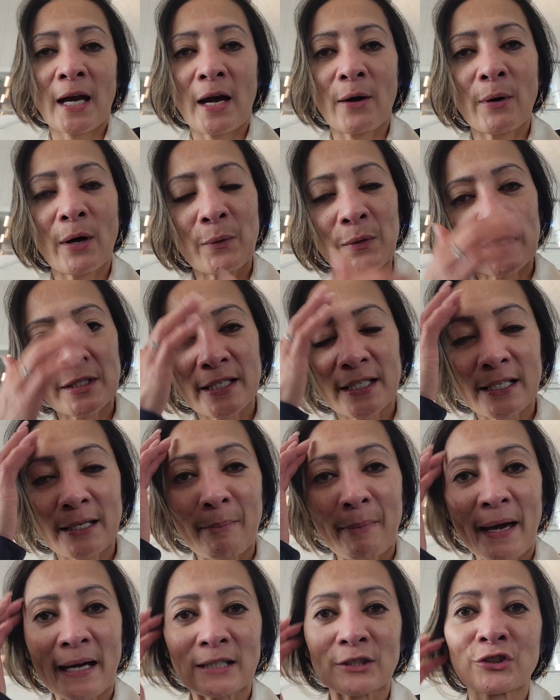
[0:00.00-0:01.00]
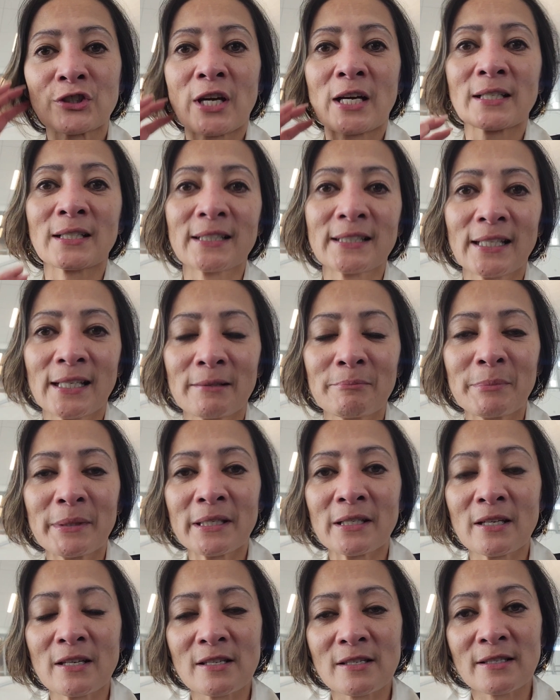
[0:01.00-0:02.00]
Anyhow, I was gonna backtrack again
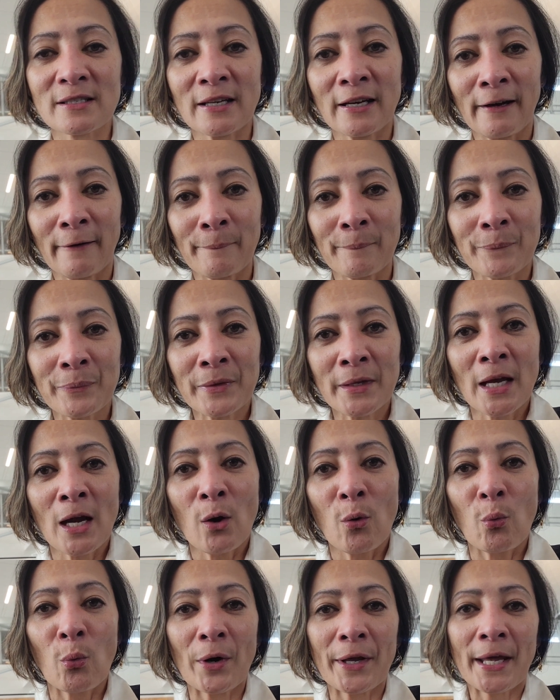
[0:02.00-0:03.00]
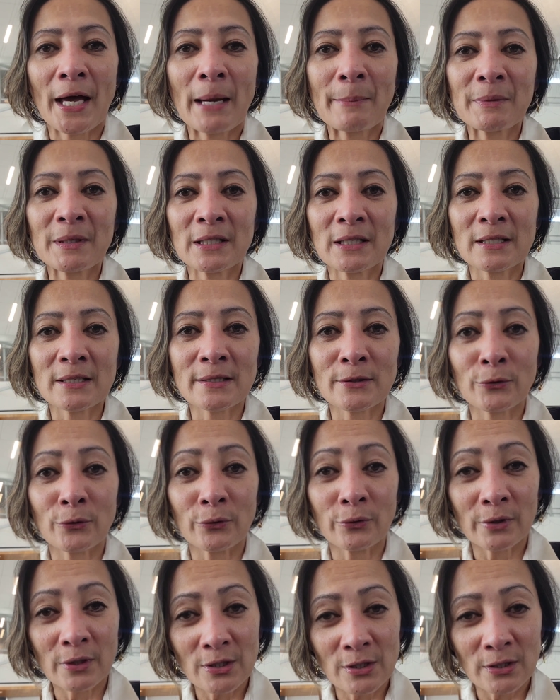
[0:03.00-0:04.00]
because what happened is
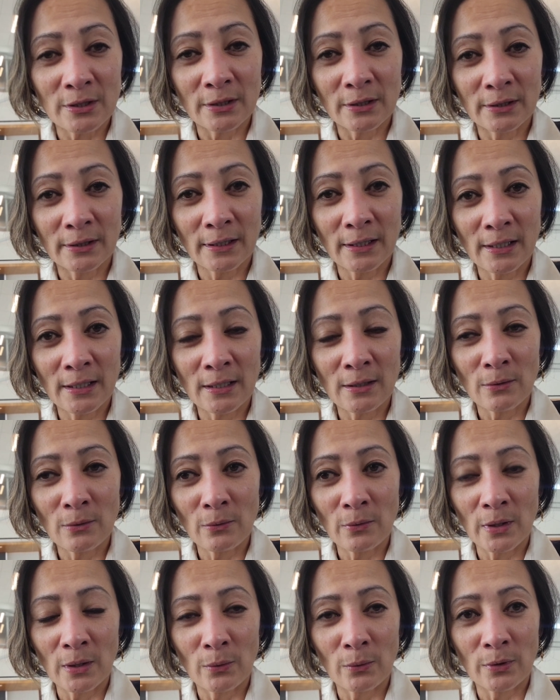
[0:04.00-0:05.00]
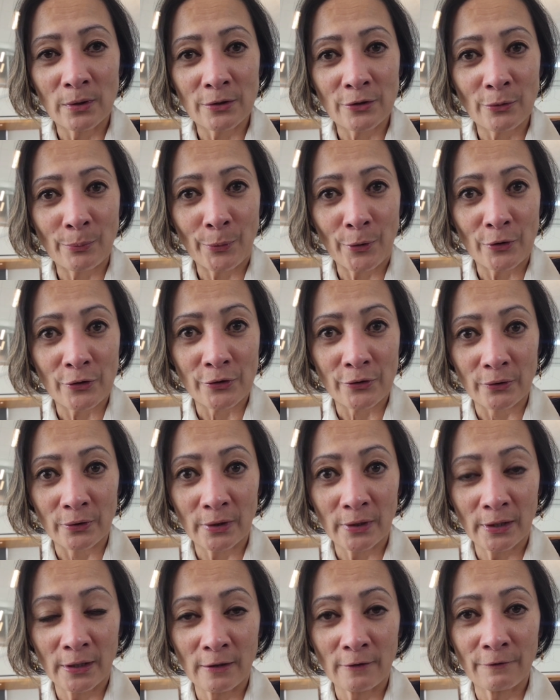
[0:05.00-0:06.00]
originally we were supposed to
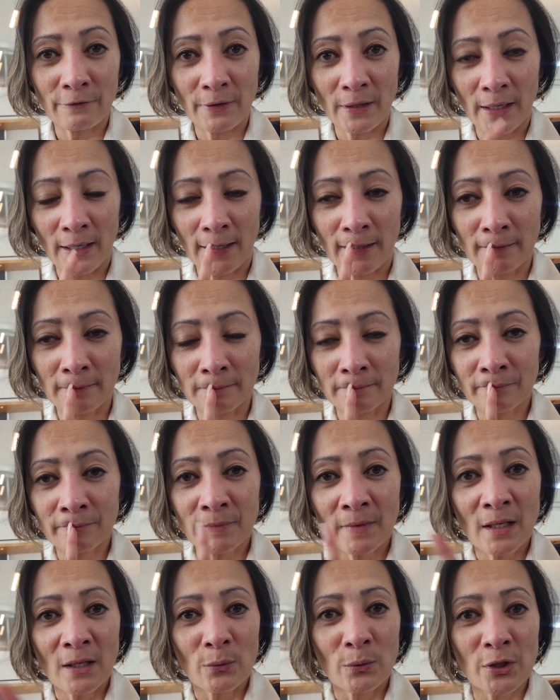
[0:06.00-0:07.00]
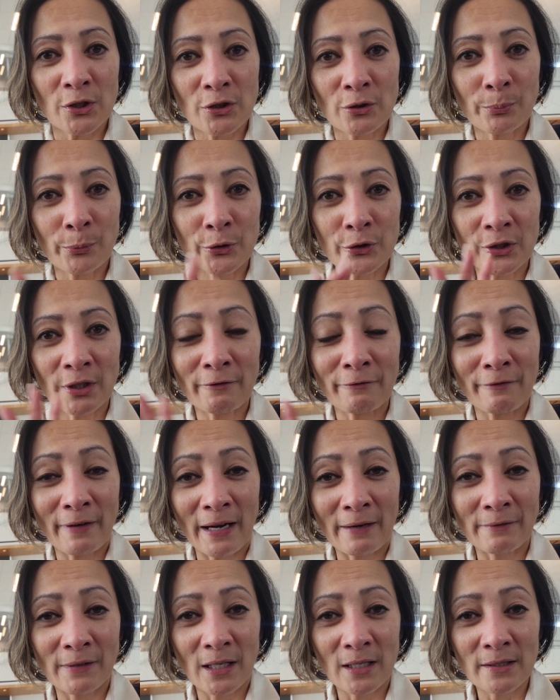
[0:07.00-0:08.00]
leave, we're supposed to leave
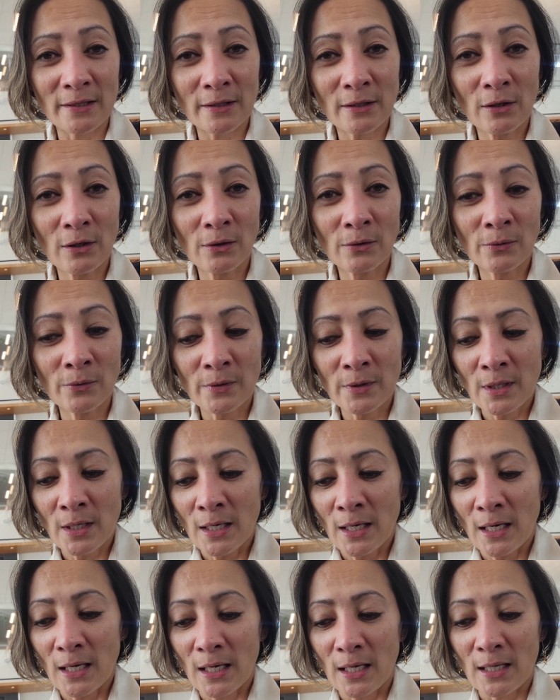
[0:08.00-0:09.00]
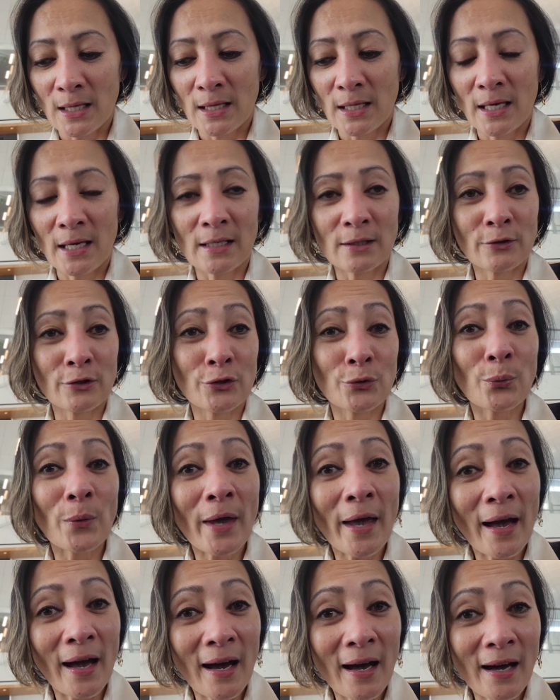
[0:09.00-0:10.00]
5 days ago, and then because
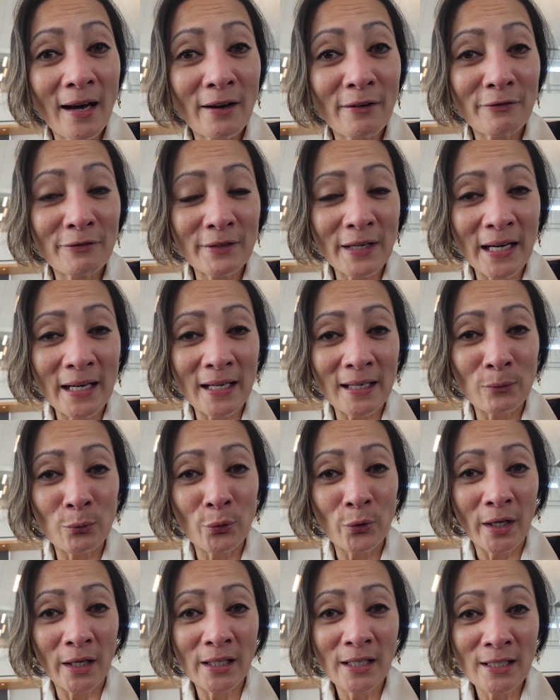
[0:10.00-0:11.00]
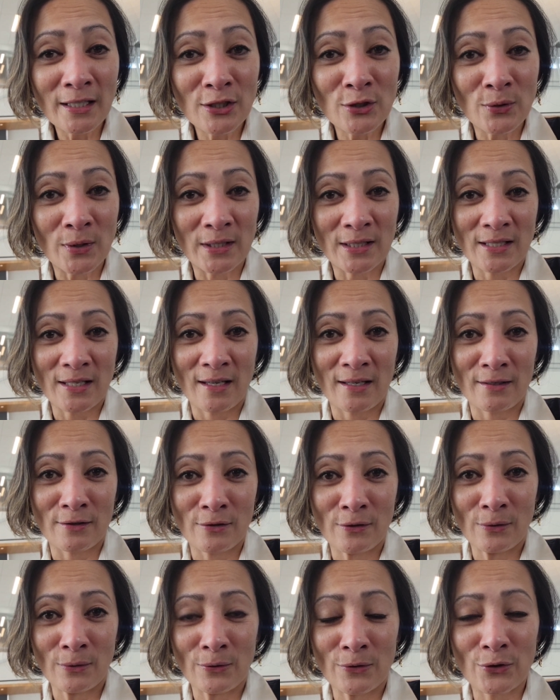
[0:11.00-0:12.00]
we have a wedding to attend
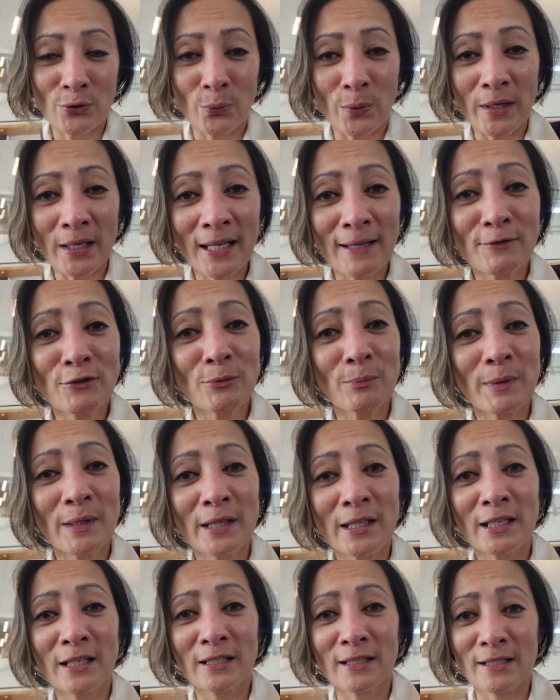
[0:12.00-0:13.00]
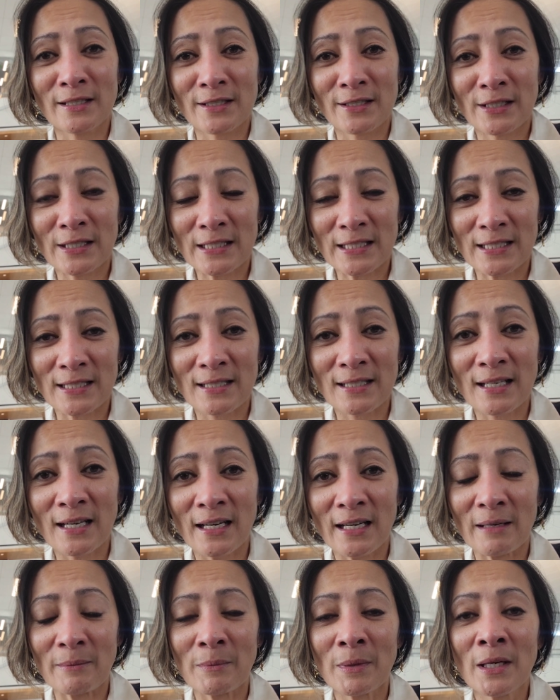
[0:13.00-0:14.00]
to, so we need to be there at a certain
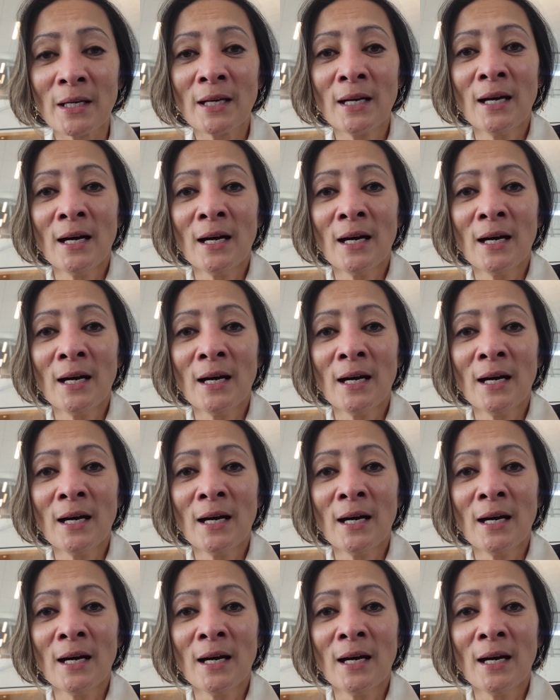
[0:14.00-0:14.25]
time